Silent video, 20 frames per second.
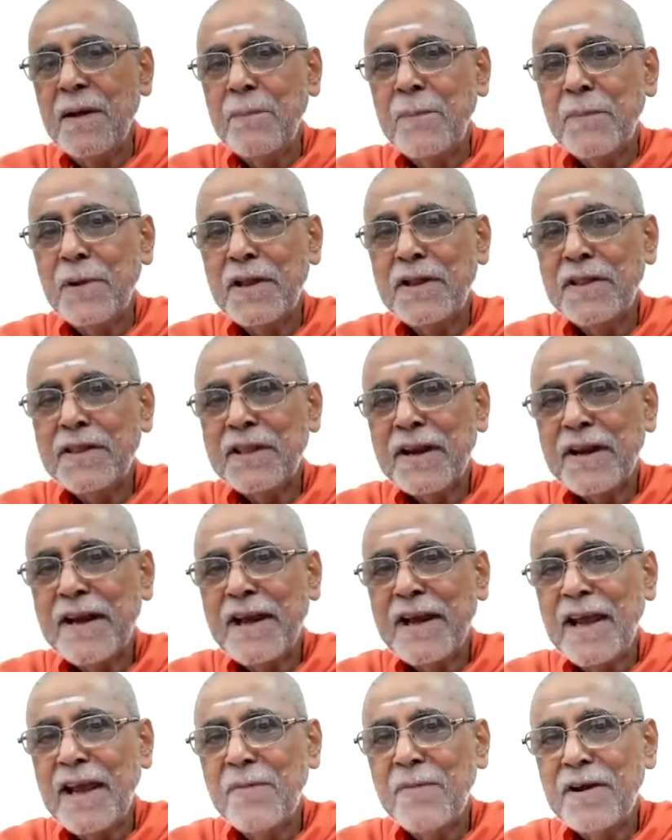
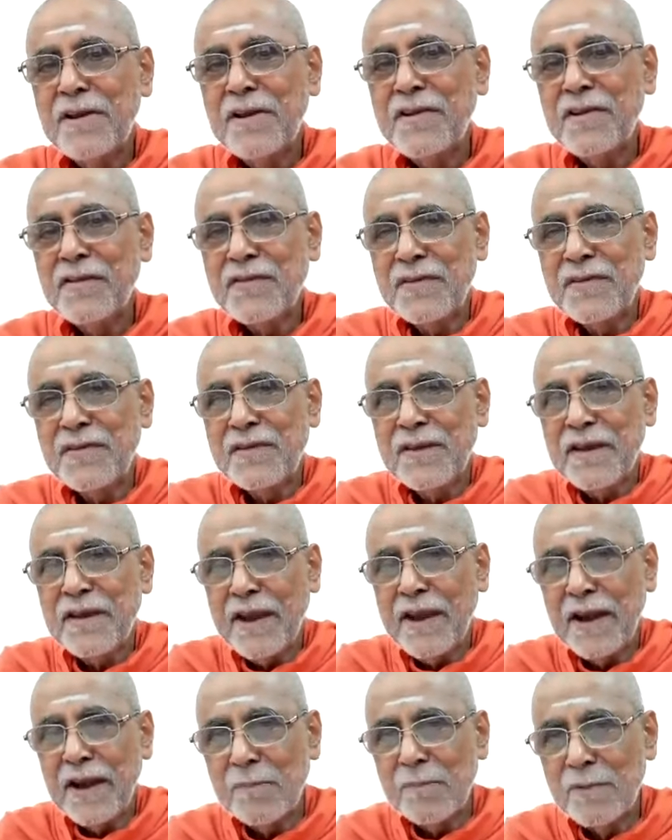mantra emerges
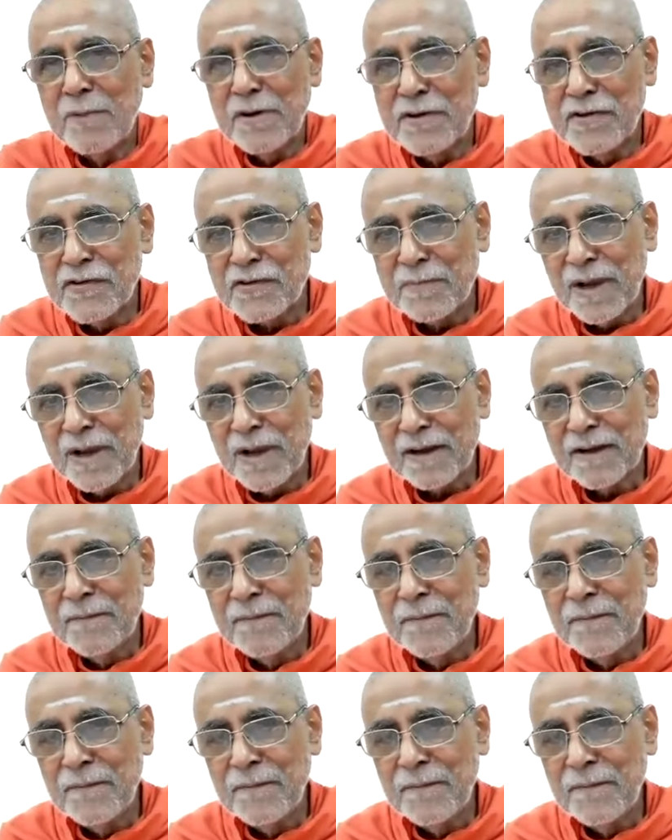and merges back.